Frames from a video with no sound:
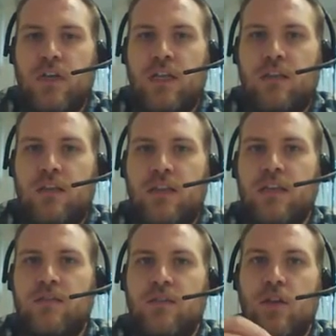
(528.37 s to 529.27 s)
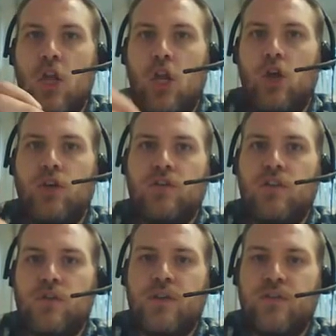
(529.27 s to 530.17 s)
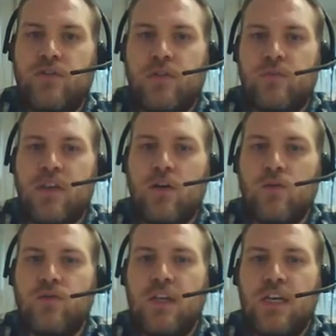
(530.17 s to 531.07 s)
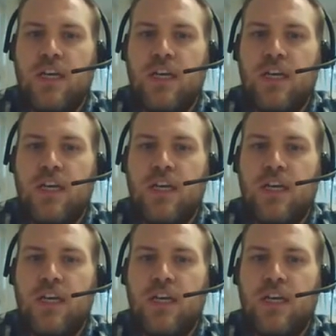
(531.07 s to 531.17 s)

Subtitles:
and the thing is that the learners are doing it for themselves,